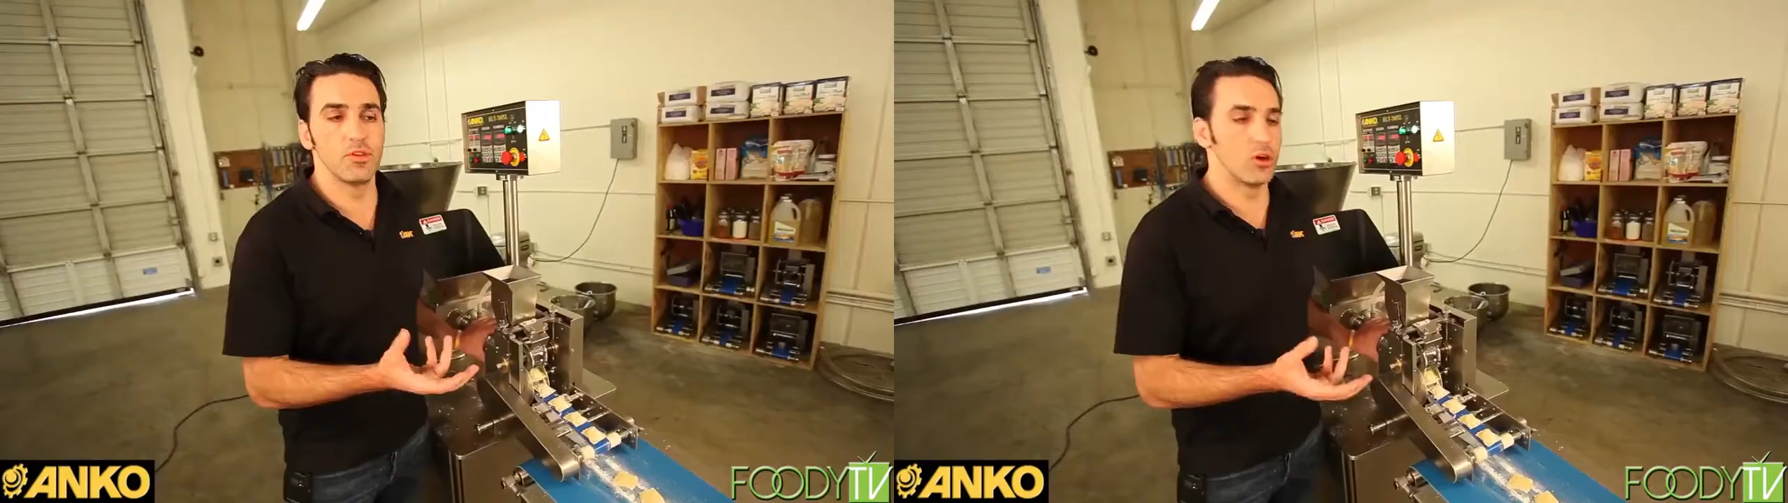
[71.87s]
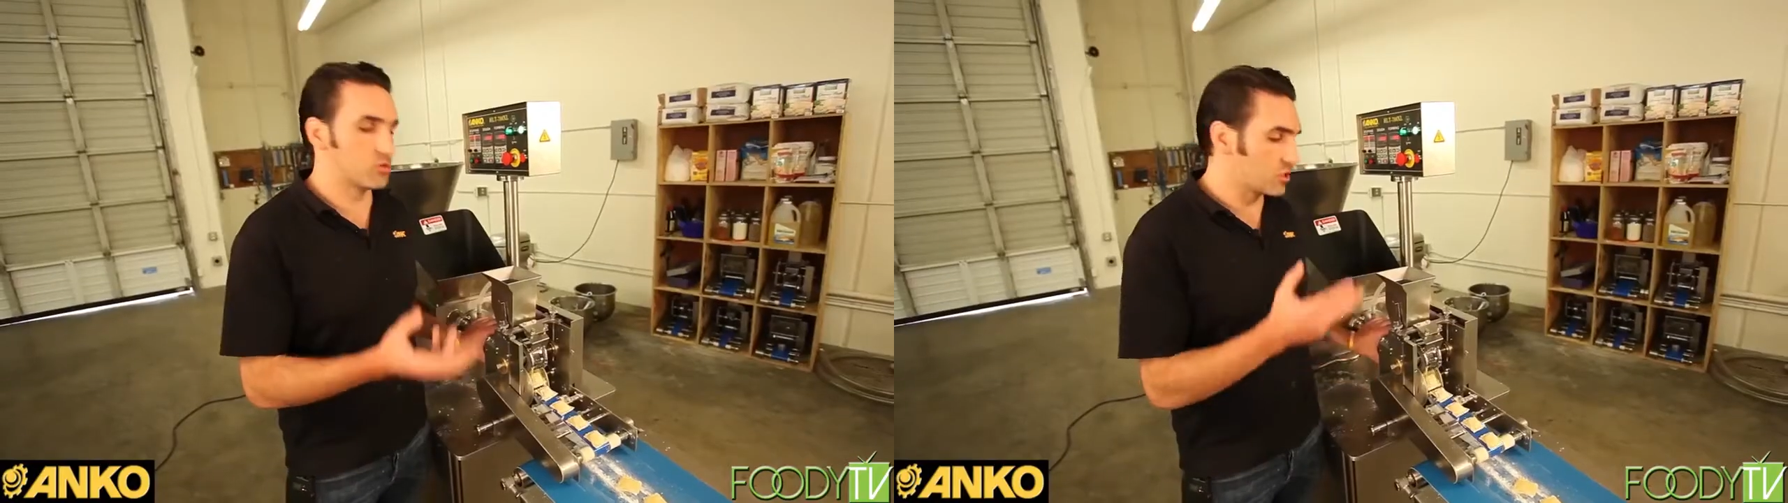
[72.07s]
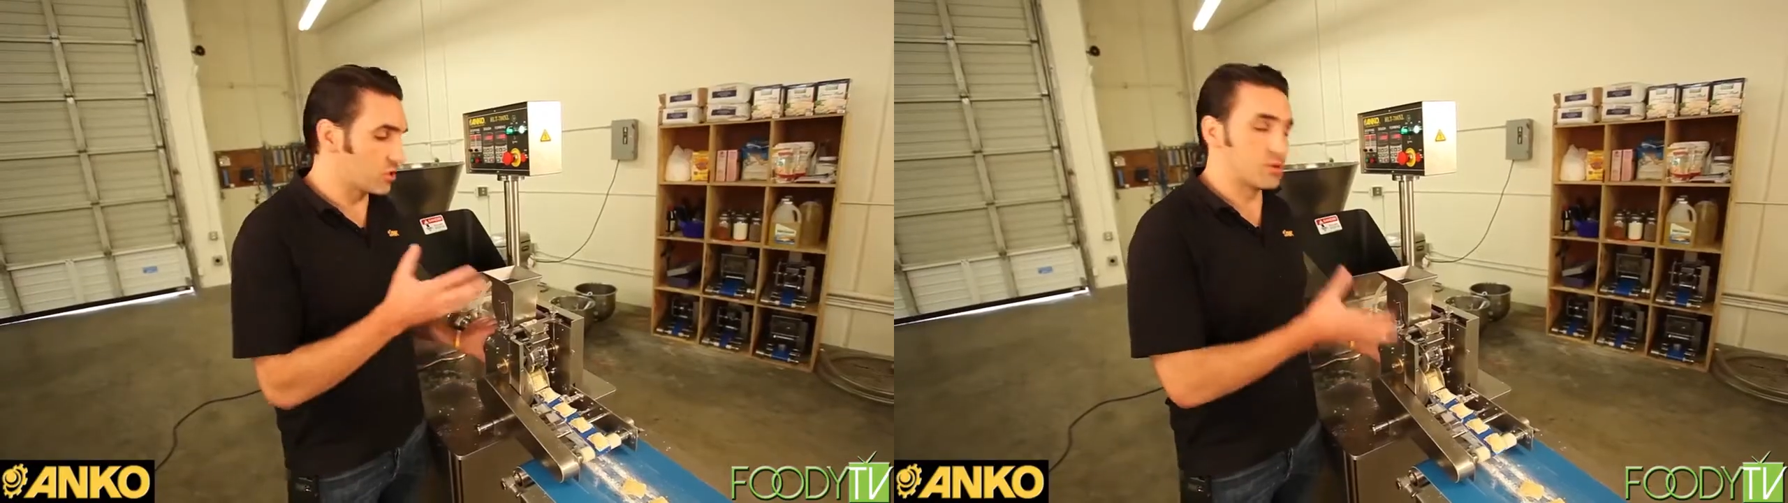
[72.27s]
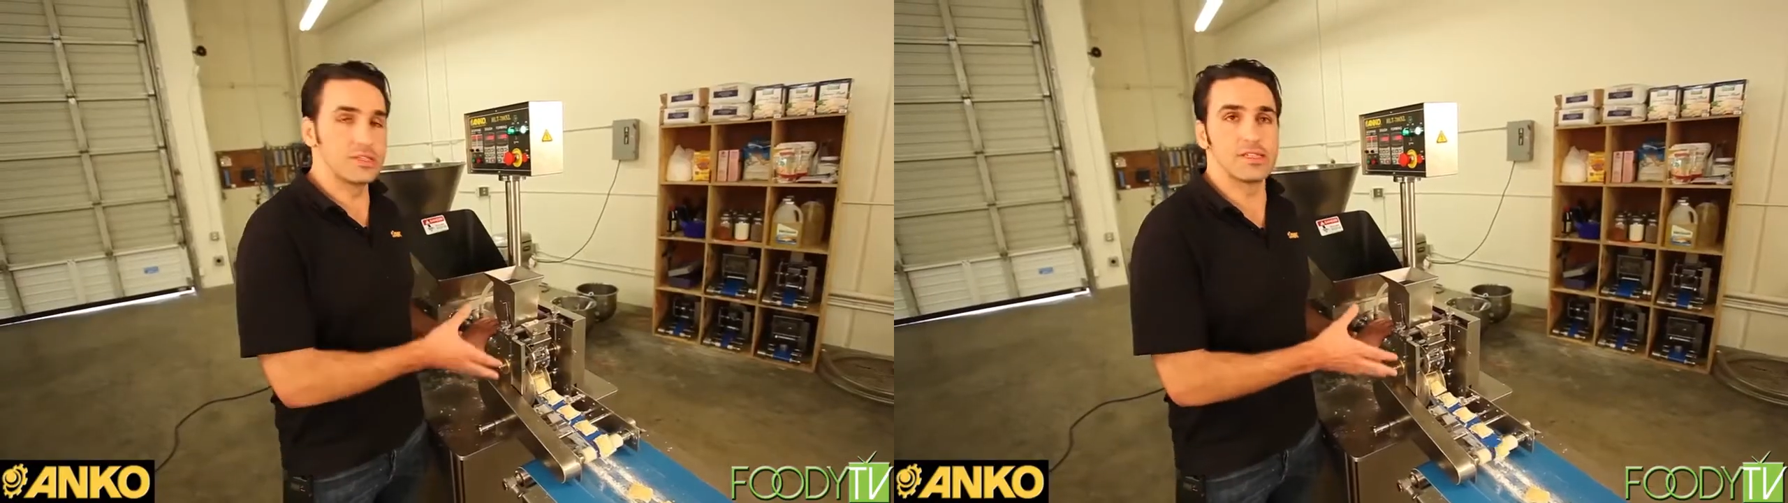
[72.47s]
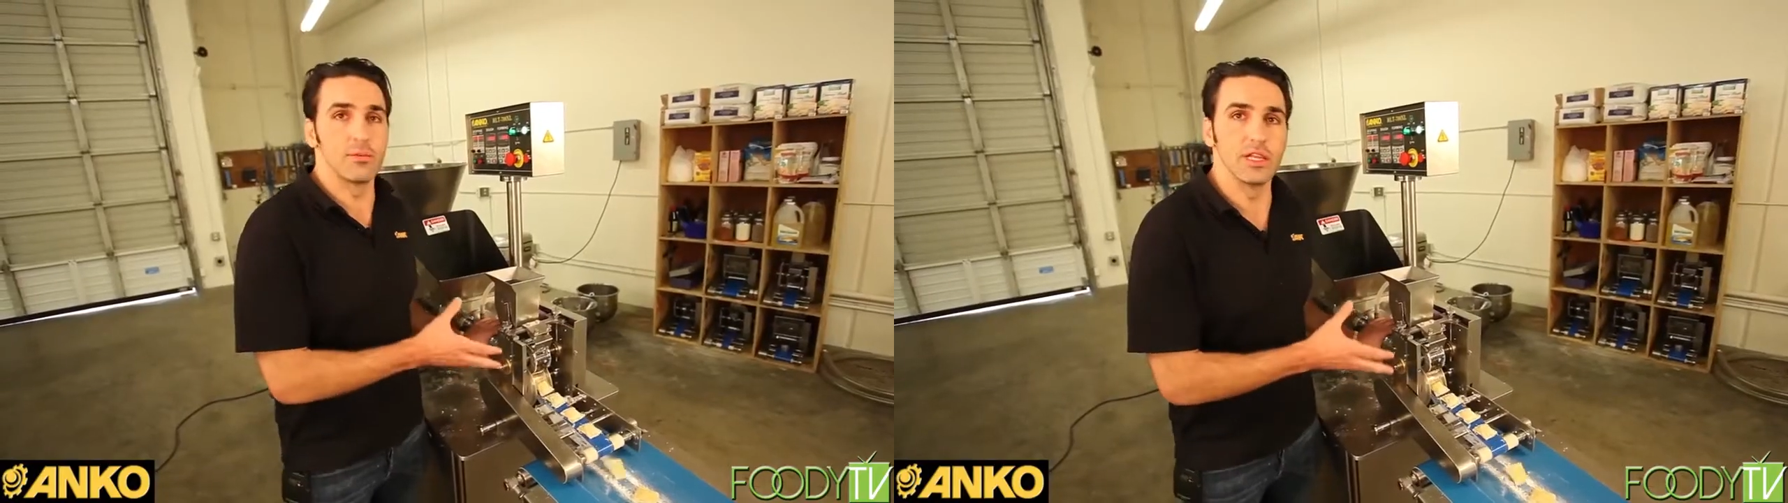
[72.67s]
doughs, including
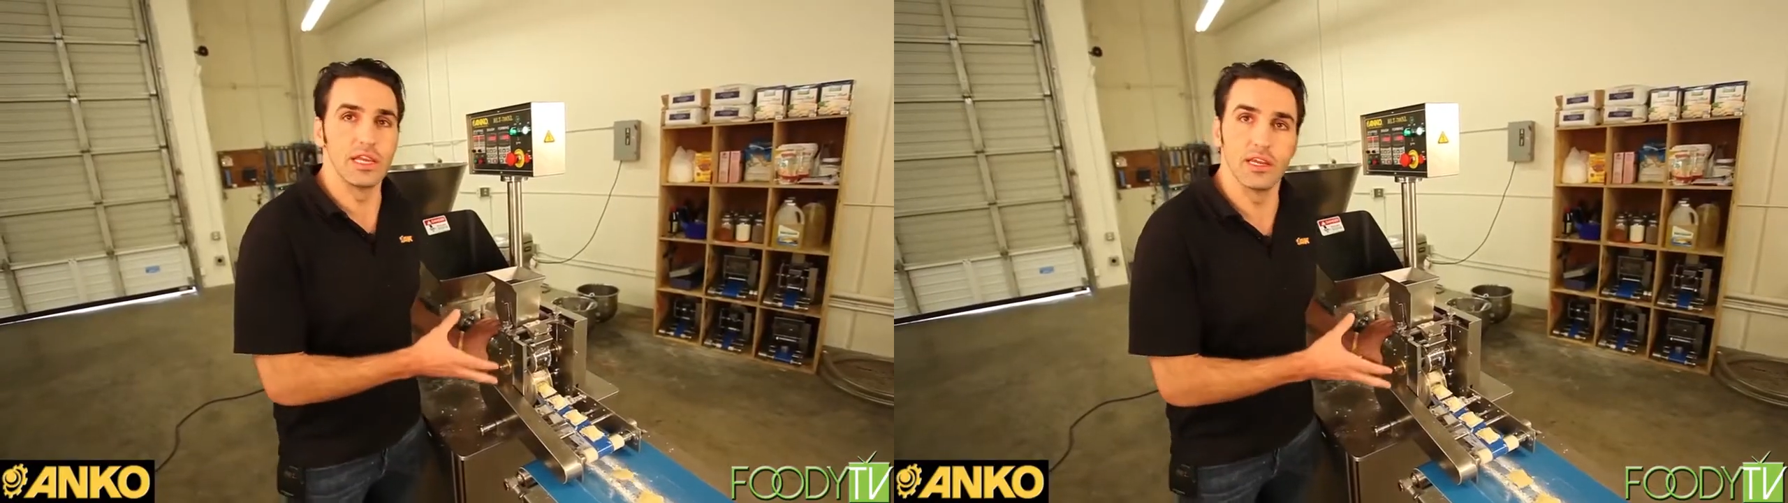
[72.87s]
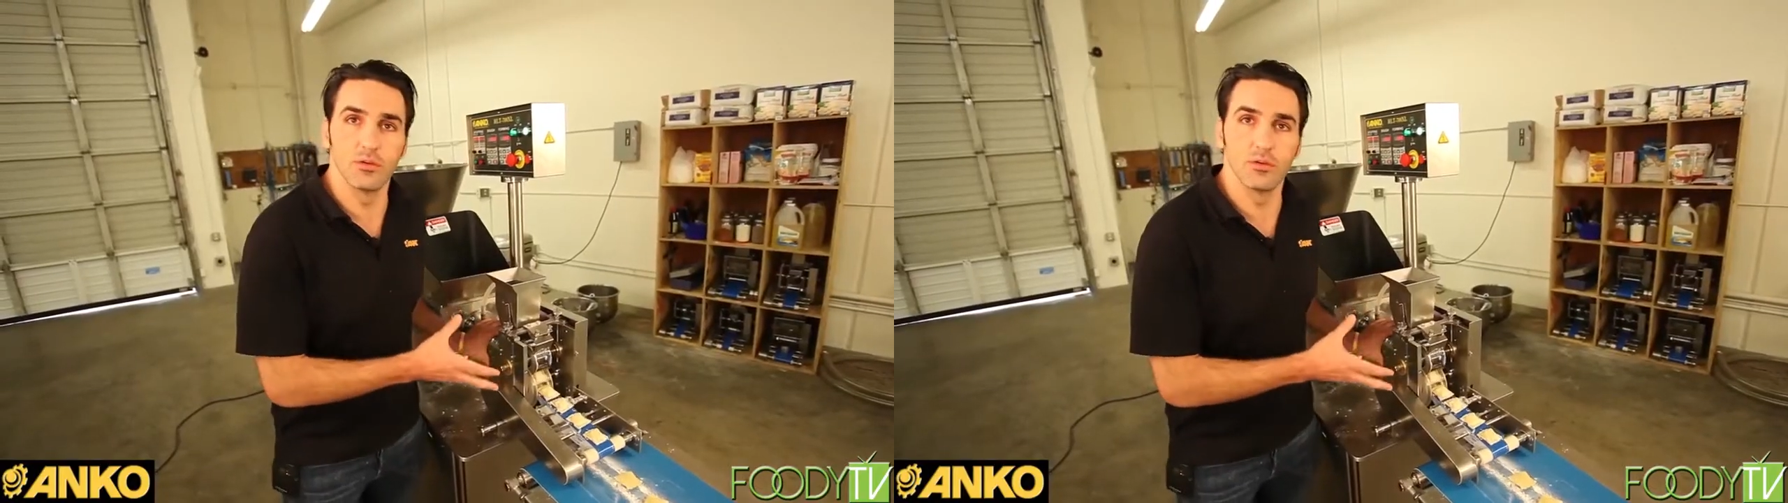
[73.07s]
semolina,